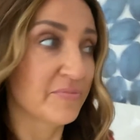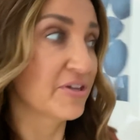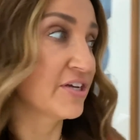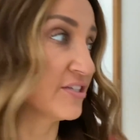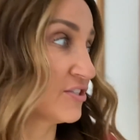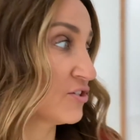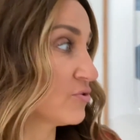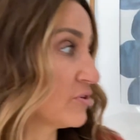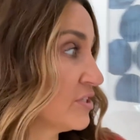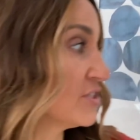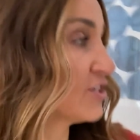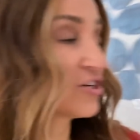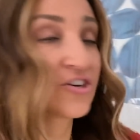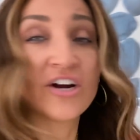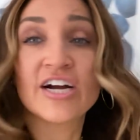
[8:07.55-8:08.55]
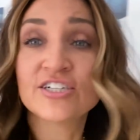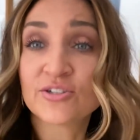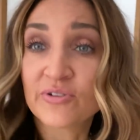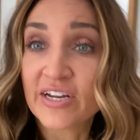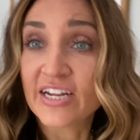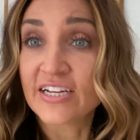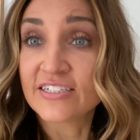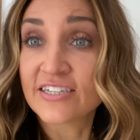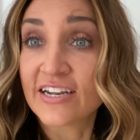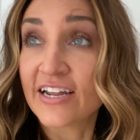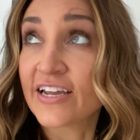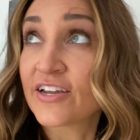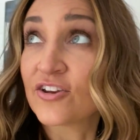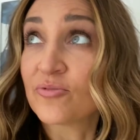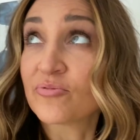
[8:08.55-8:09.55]
because the twins are graduating
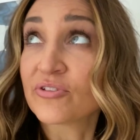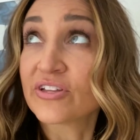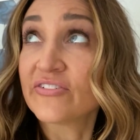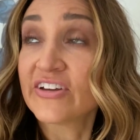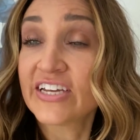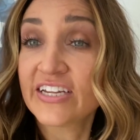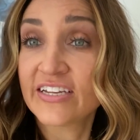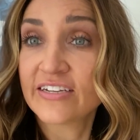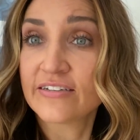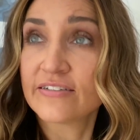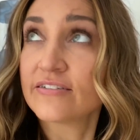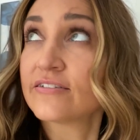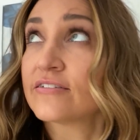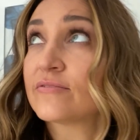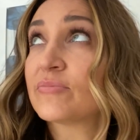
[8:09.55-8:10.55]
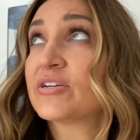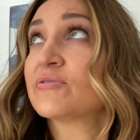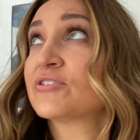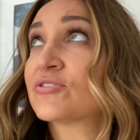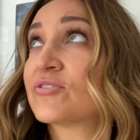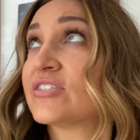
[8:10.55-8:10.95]
today. Can you believe it? Wait, which